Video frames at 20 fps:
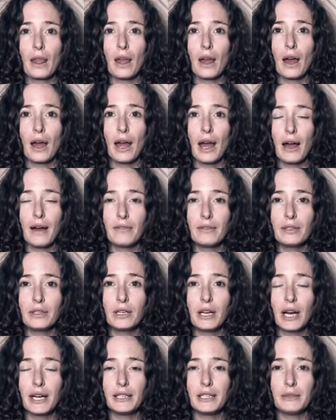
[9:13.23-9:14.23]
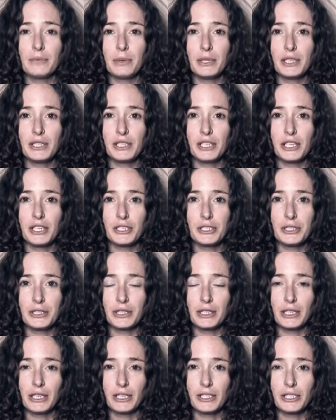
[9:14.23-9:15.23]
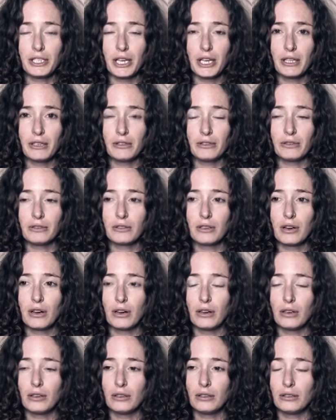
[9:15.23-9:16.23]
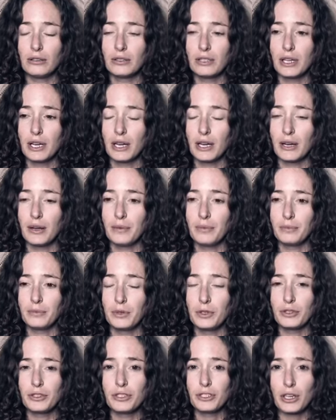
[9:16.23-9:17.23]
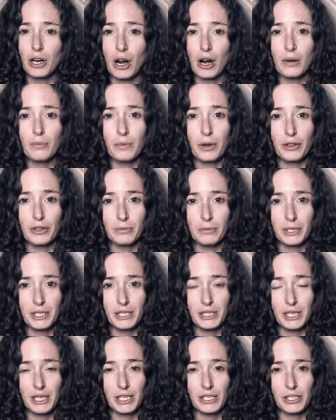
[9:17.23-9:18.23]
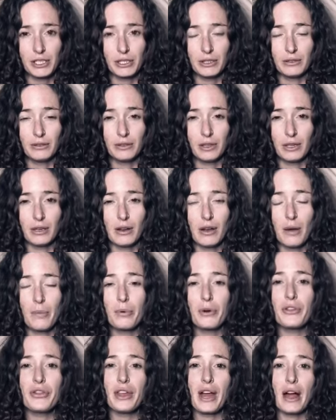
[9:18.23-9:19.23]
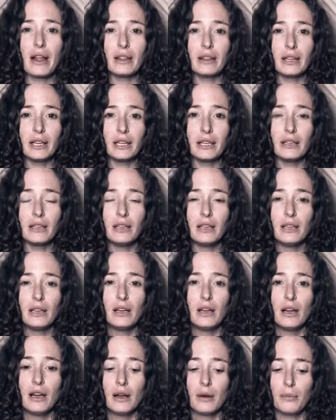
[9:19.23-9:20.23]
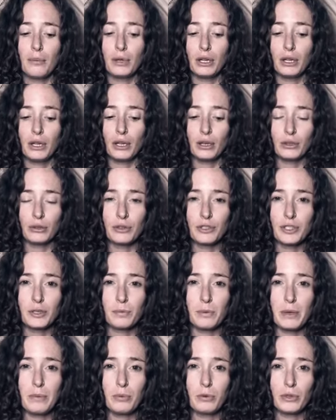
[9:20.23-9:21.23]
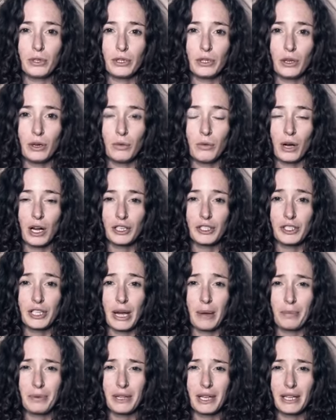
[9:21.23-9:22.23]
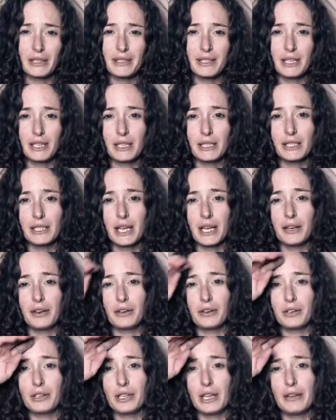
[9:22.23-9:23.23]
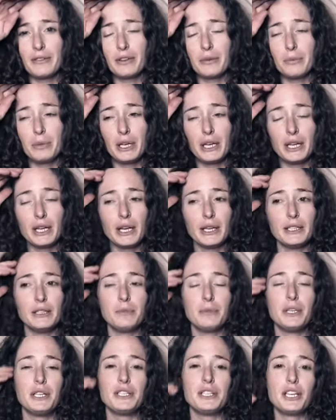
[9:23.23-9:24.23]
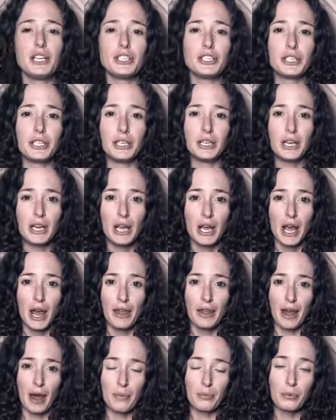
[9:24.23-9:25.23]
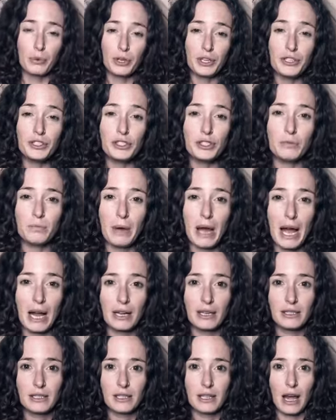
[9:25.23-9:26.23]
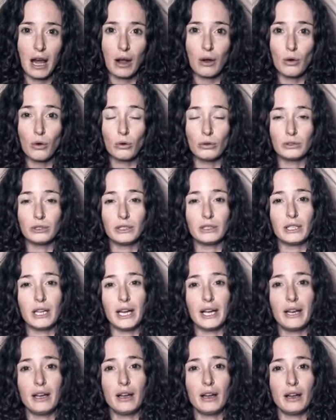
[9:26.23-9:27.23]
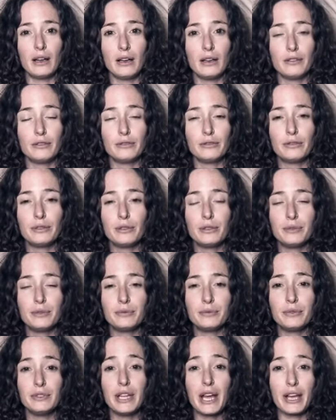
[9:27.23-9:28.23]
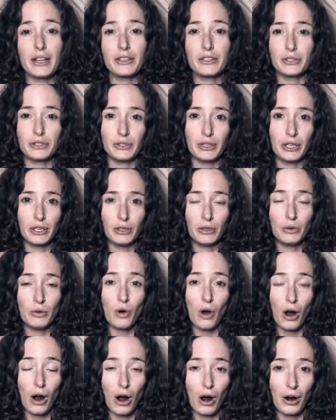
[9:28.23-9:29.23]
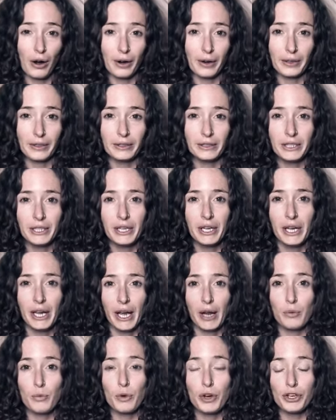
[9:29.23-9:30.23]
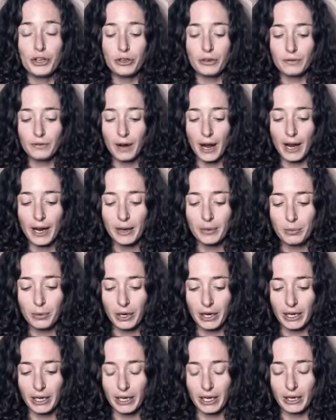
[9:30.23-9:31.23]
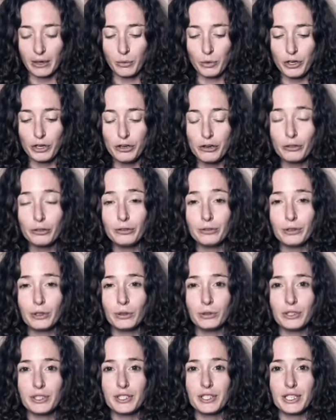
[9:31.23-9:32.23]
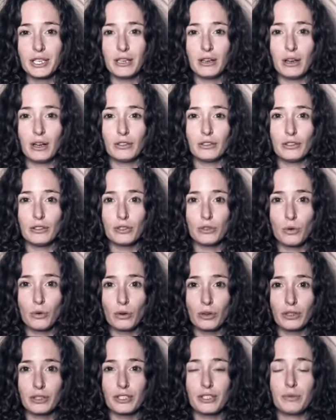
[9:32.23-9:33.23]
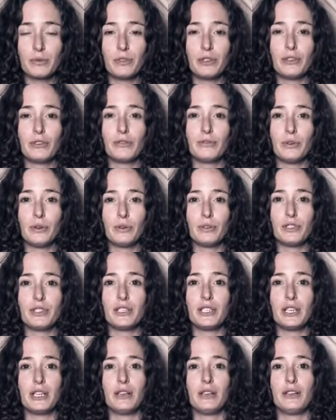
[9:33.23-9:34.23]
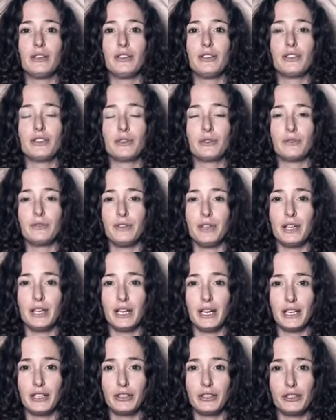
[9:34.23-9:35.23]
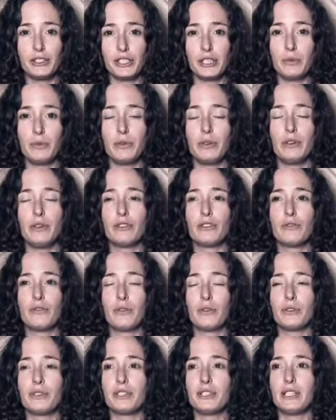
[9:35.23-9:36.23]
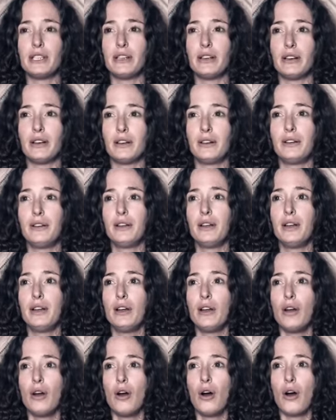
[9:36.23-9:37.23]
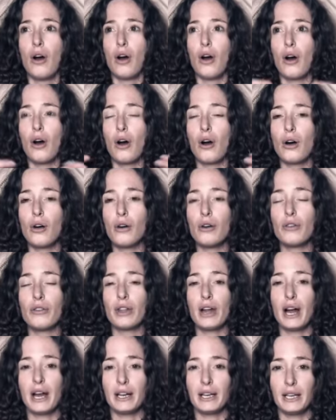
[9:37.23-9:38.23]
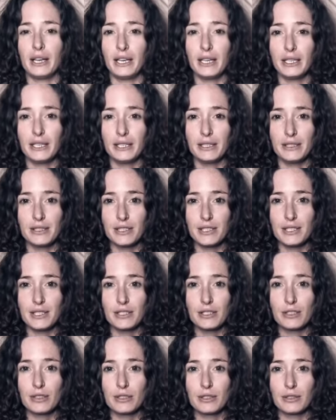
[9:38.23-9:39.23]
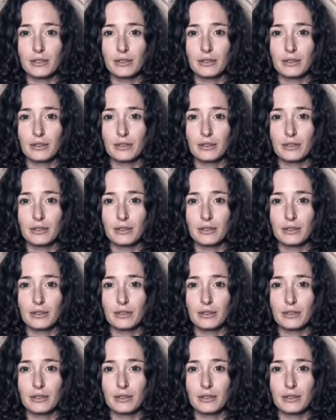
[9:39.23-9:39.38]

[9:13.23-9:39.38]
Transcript: I have a guided meditation that I channeled called um, your Star Mother Meditation, and I'll put that link below so people can go watch that. But that's like a 10 or 11 minute guided meditation that brings you back into that golden light of nectar that you are. And when you're vibrating, when you're focusing on source, when you're focusing on the Sophia energy, when you're focusing on all that is